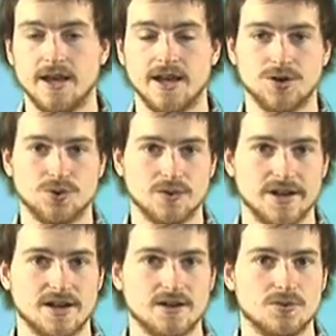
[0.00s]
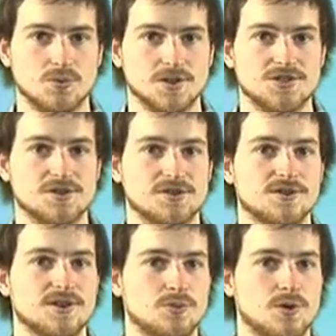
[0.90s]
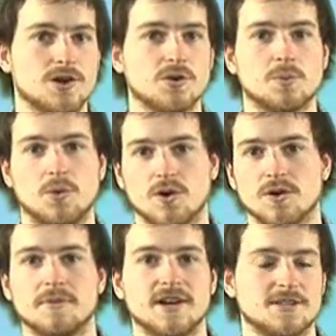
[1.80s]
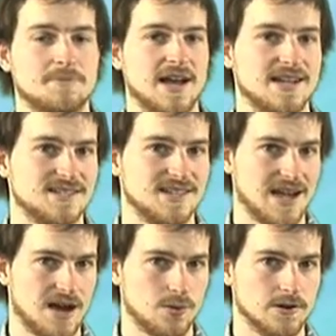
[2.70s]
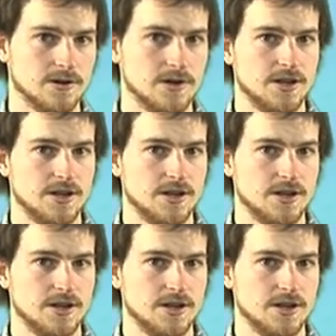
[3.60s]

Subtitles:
In Greek, once you're 31 or more minutes past the hour,